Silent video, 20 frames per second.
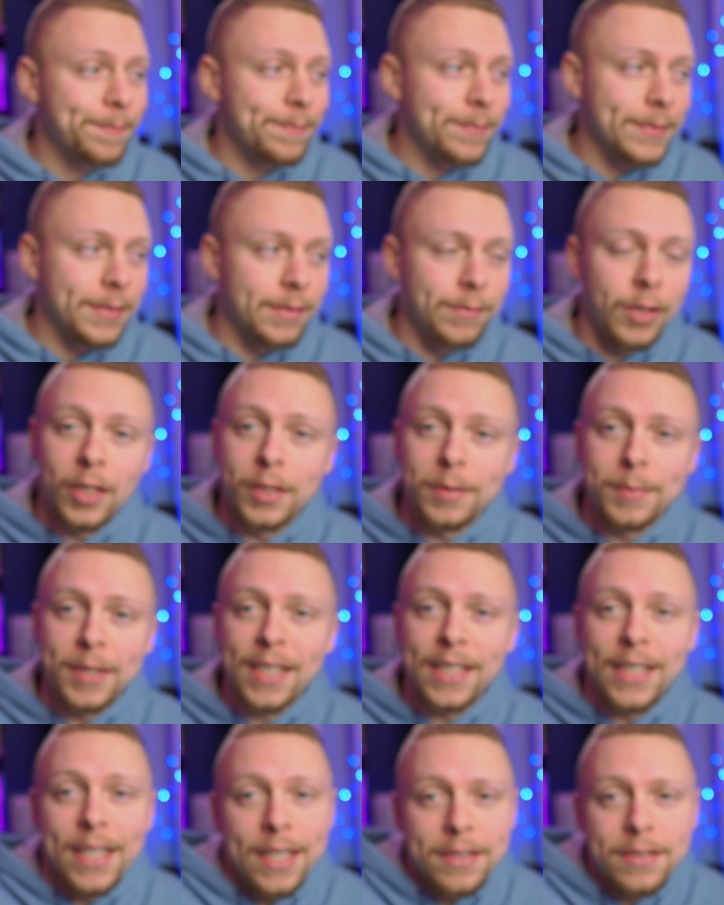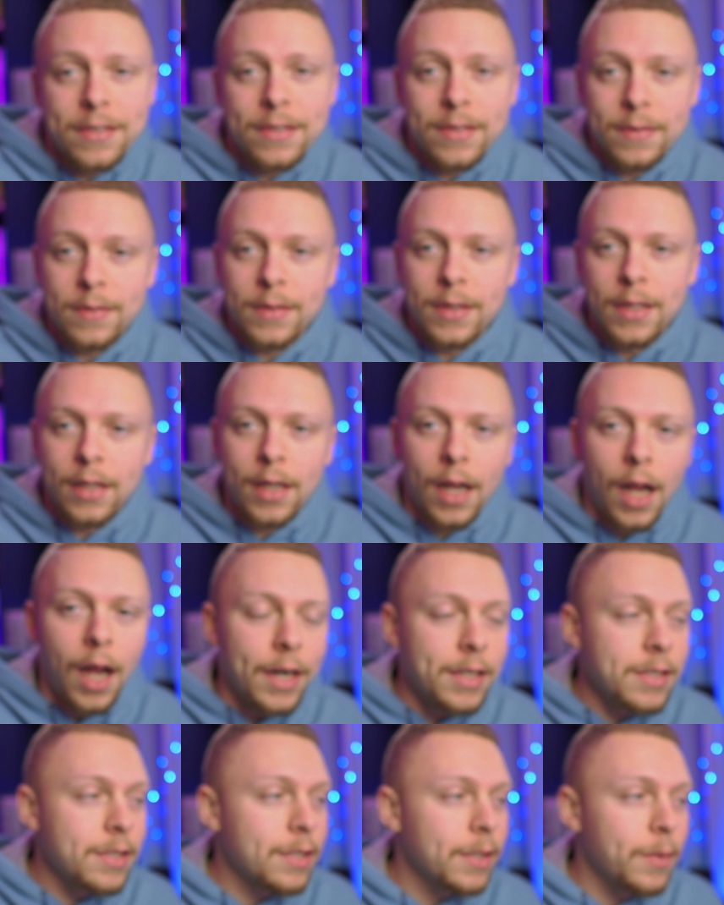Volume 9? It's
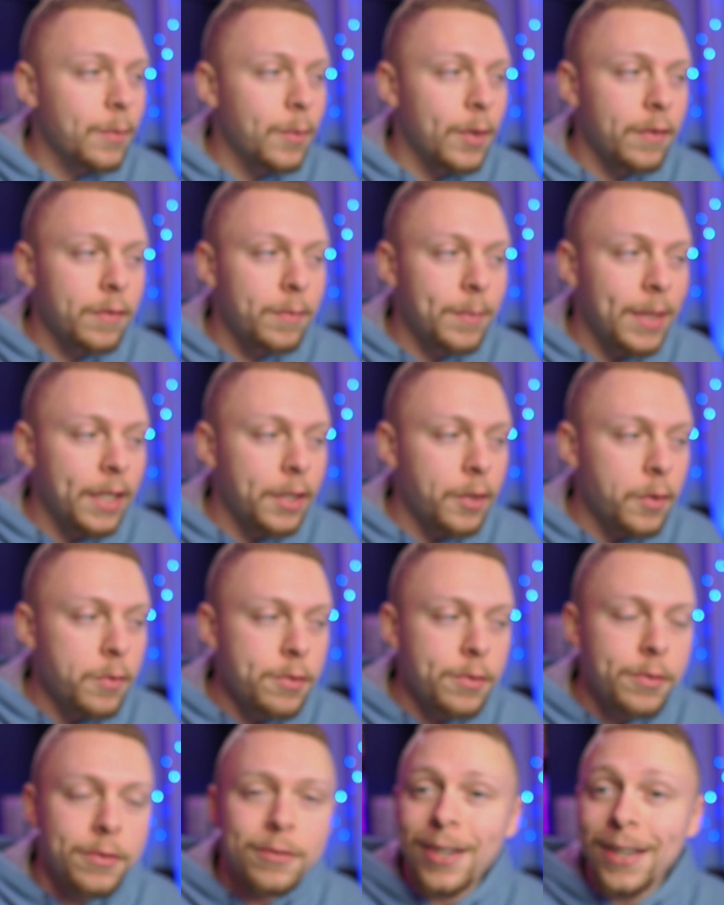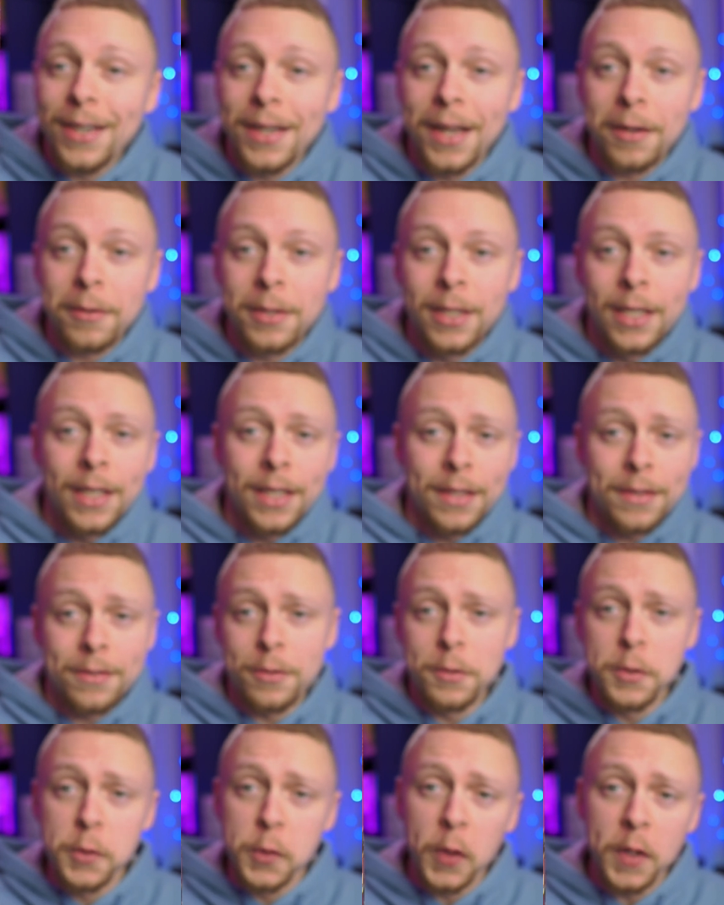honestly one of my go-tos right now. It's
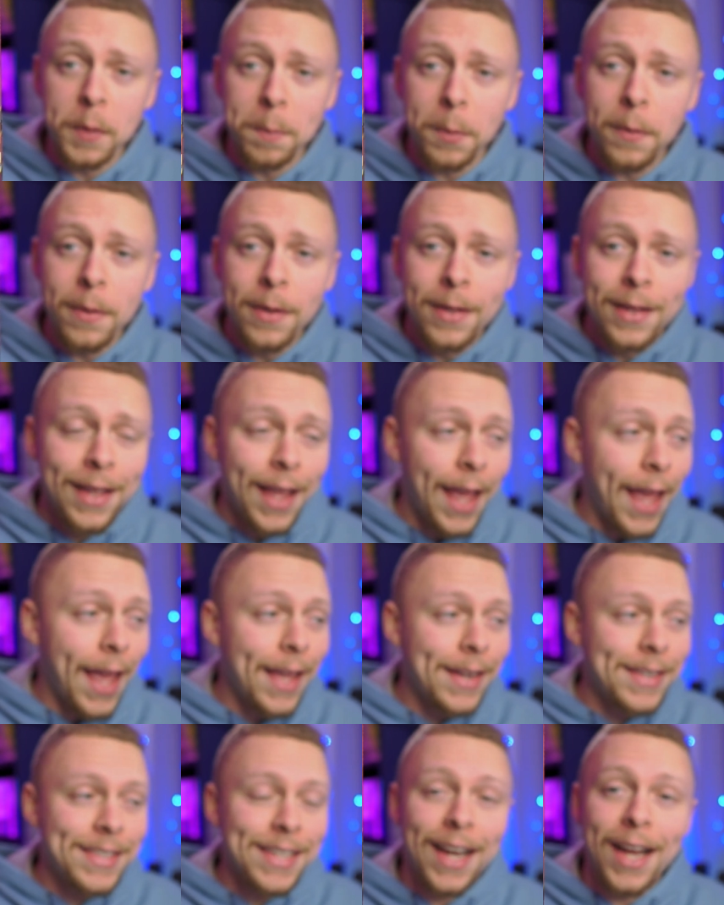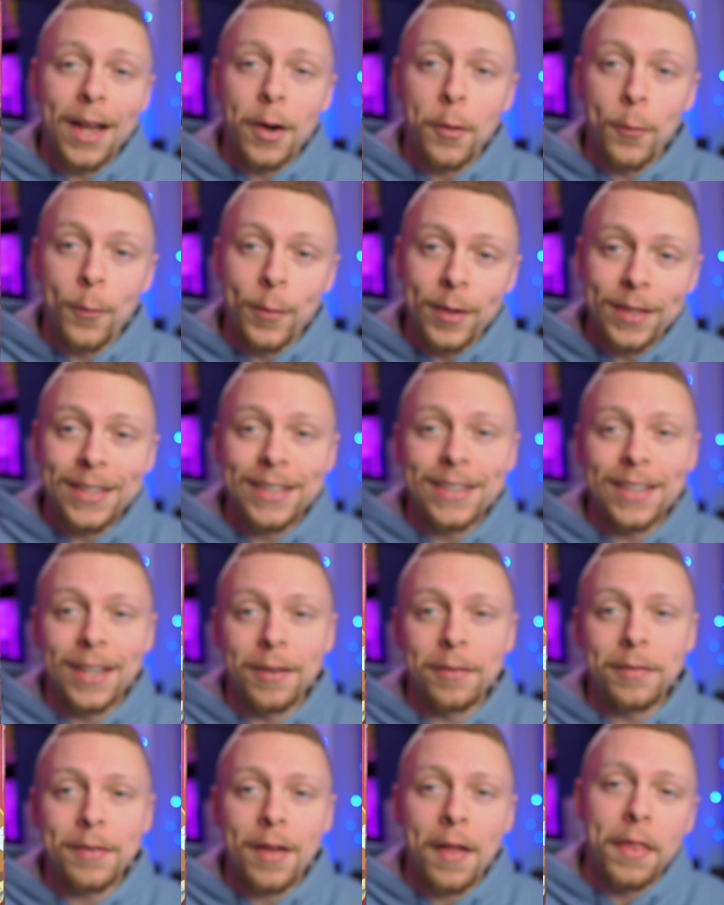enjoyable, and I really
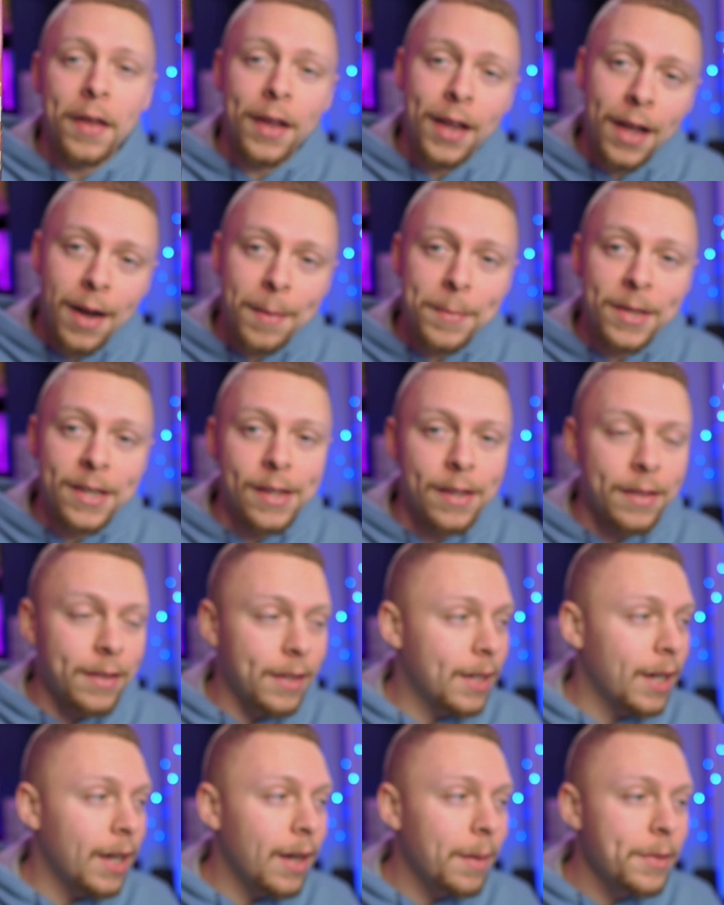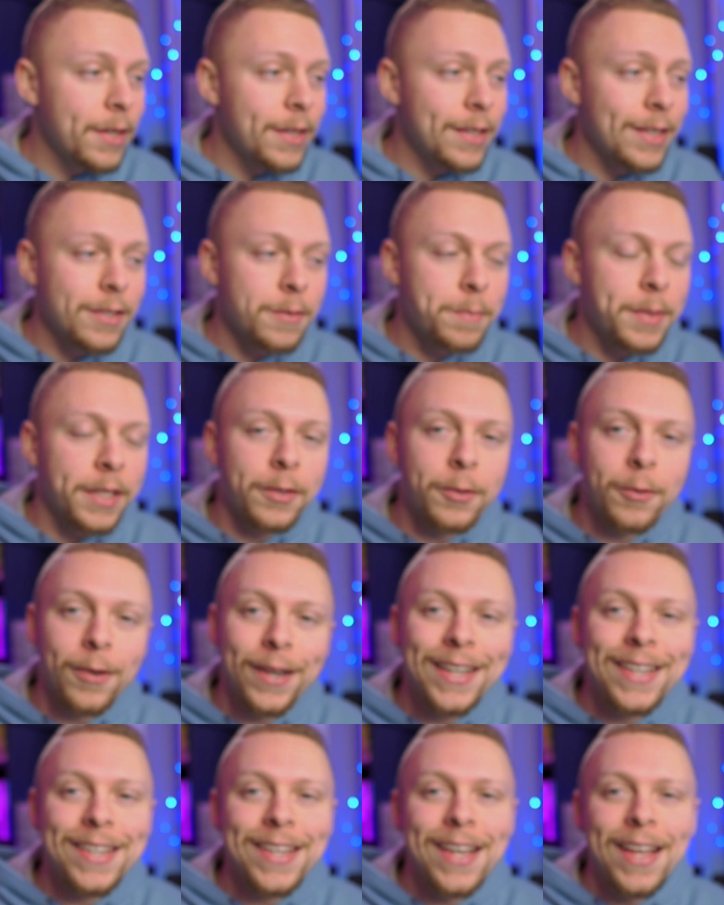love the comedy. The comedy has been
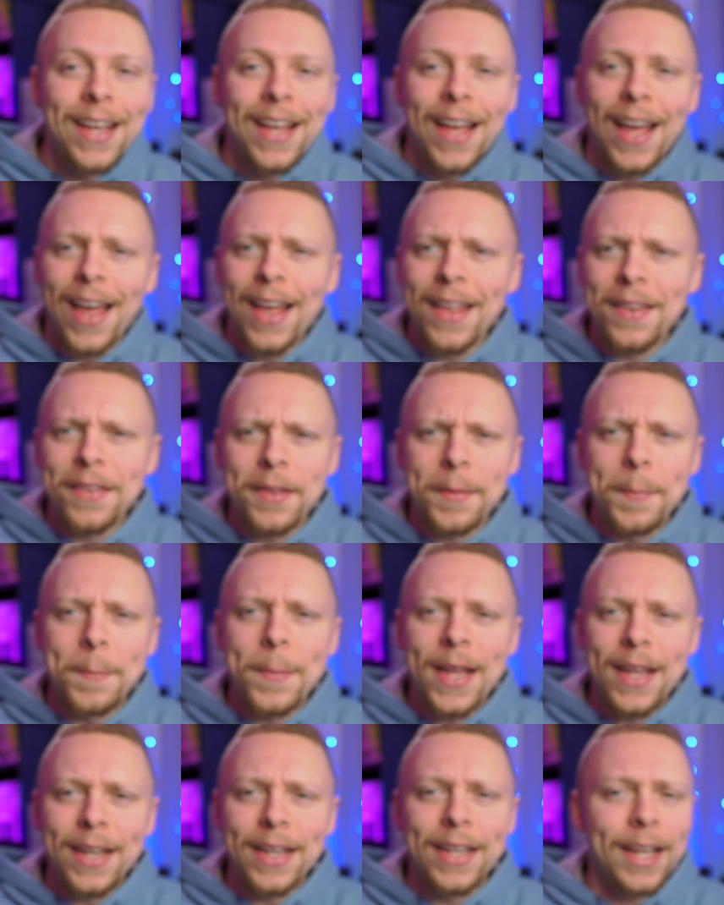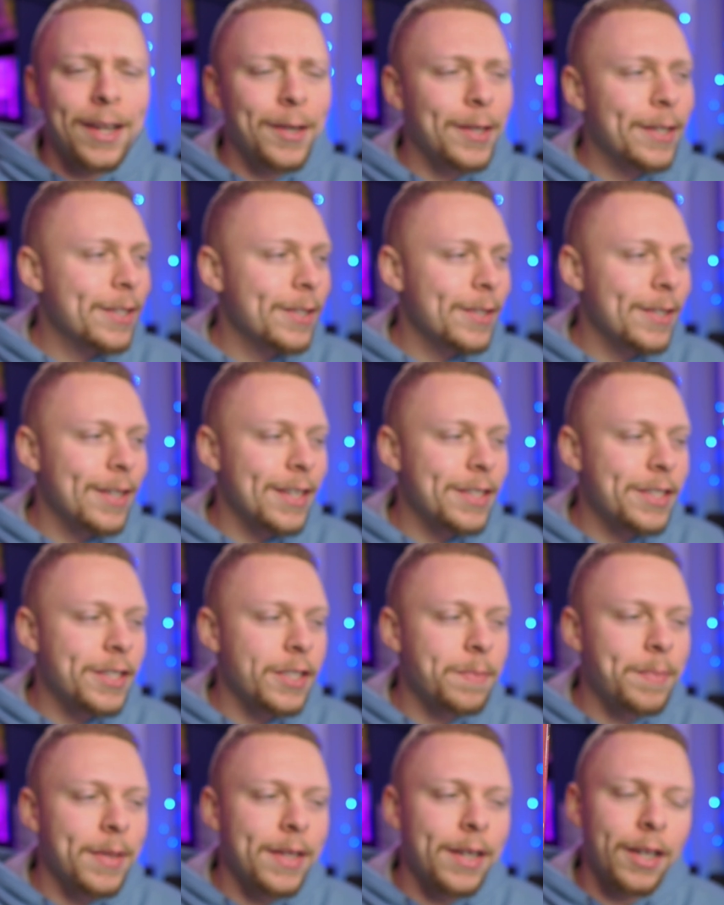great, and the main character has
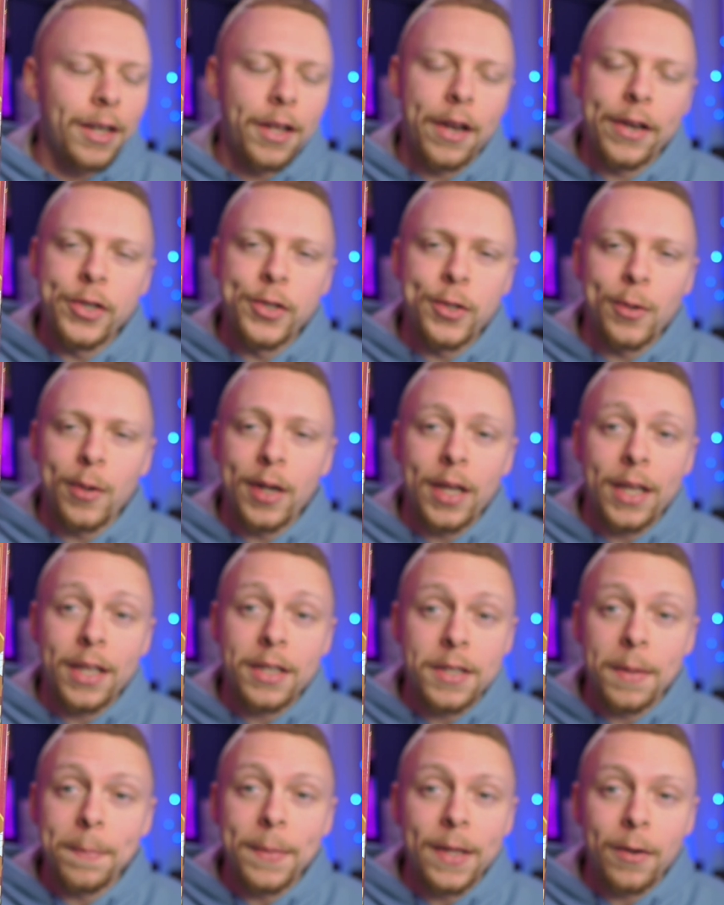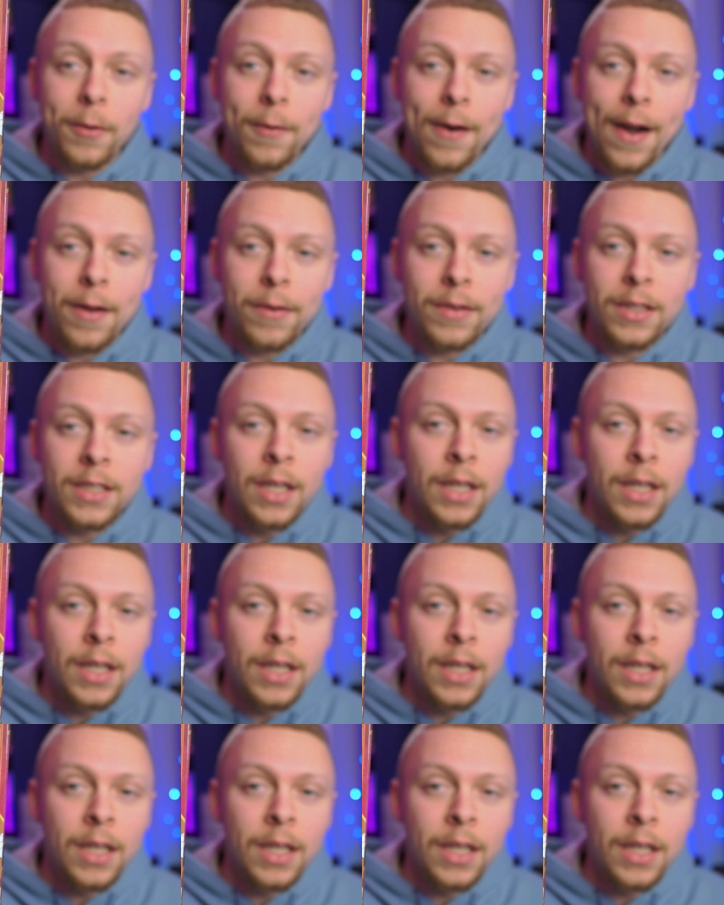just been a joy to be around.